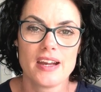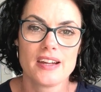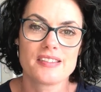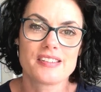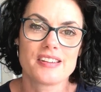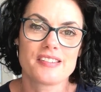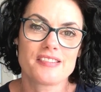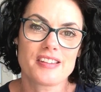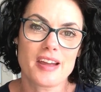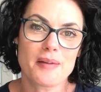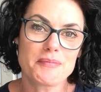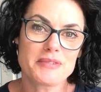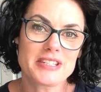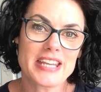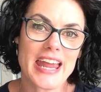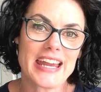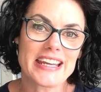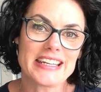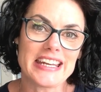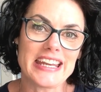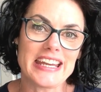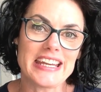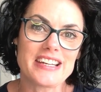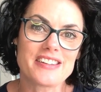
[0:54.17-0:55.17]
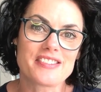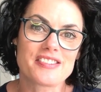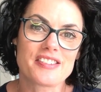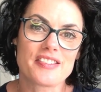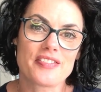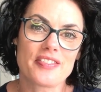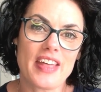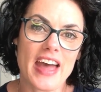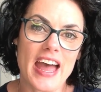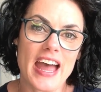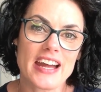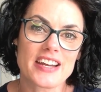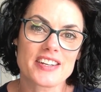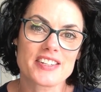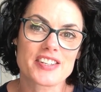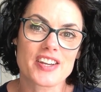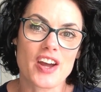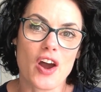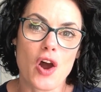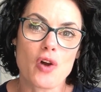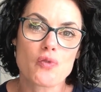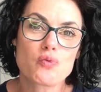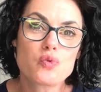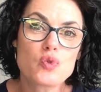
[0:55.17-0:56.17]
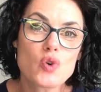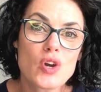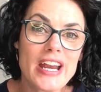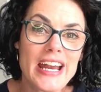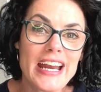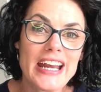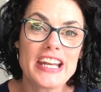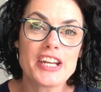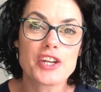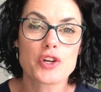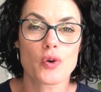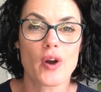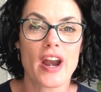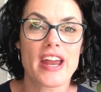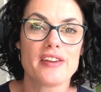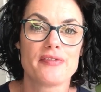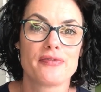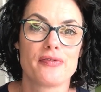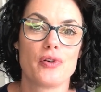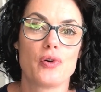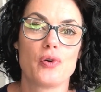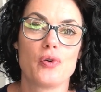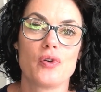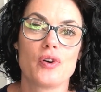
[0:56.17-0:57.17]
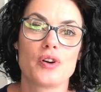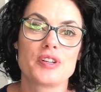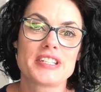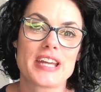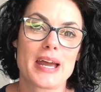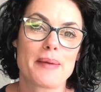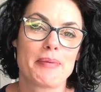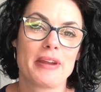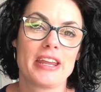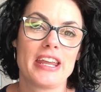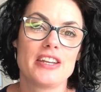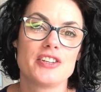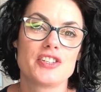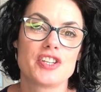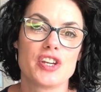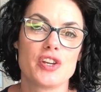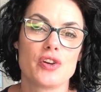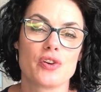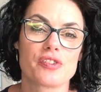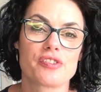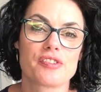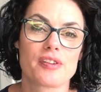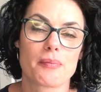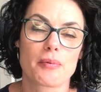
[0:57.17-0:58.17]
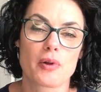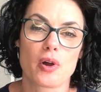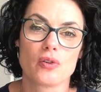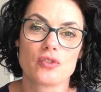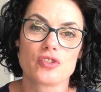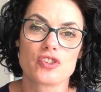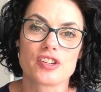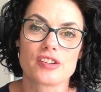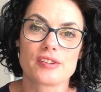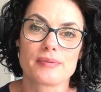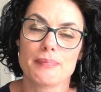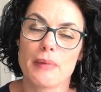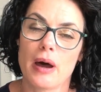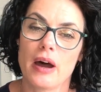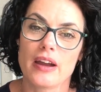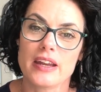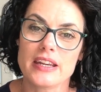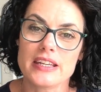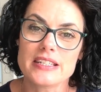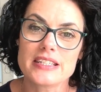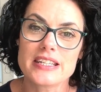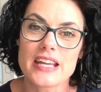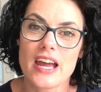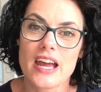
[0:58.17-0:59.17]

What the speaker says: So some techniques that are really great for tapping into your subconscious mind